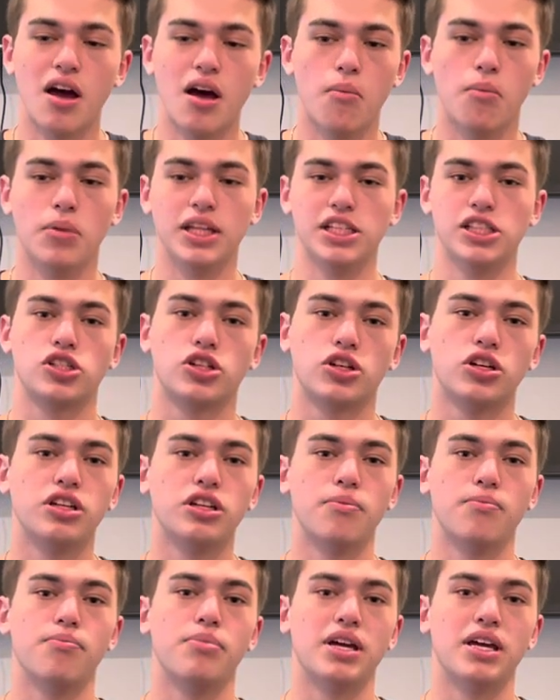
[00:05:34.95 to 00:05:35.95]
but this couldn't
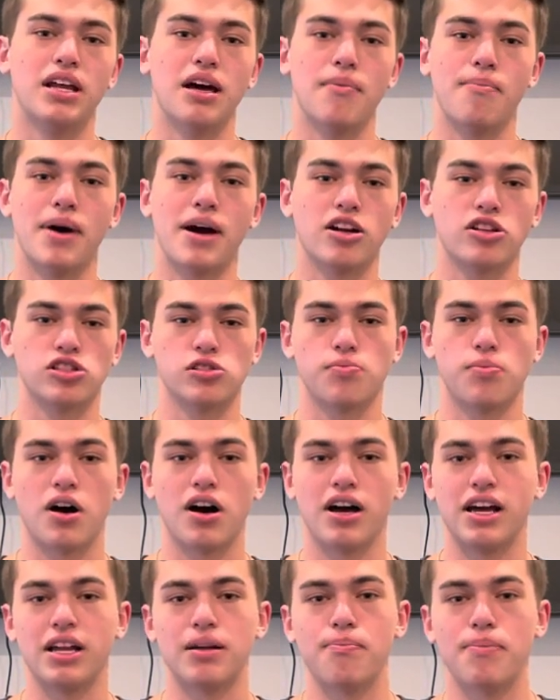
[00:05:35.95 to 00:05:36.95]
have been a better
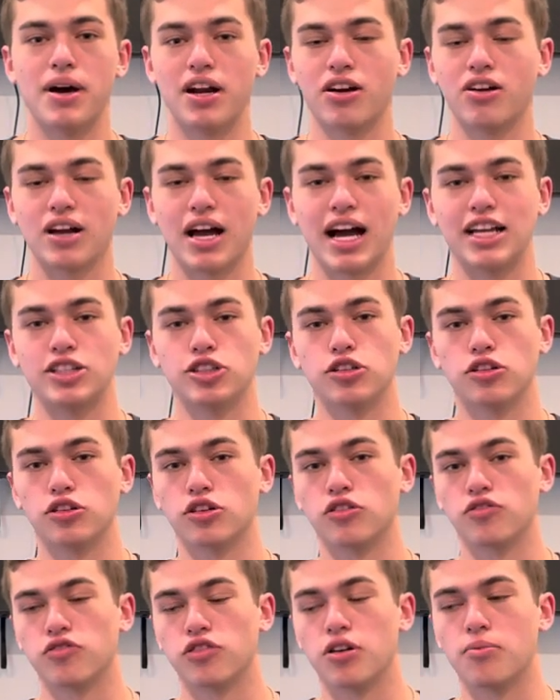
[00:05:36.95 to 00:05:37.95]
spot and a better guy to
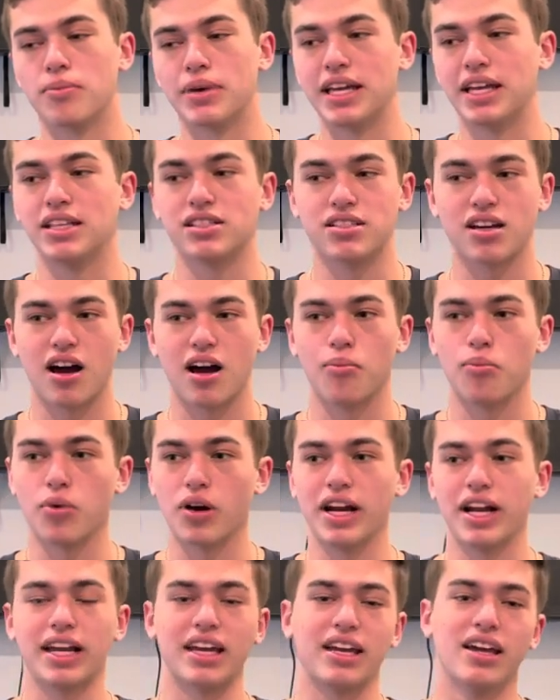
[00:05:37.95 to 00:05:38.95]
learn from in Tom
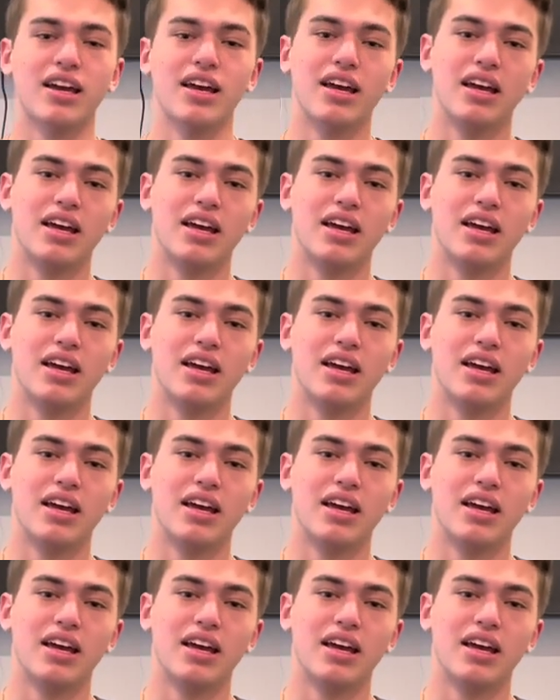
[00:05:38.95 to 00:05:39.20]
Brady.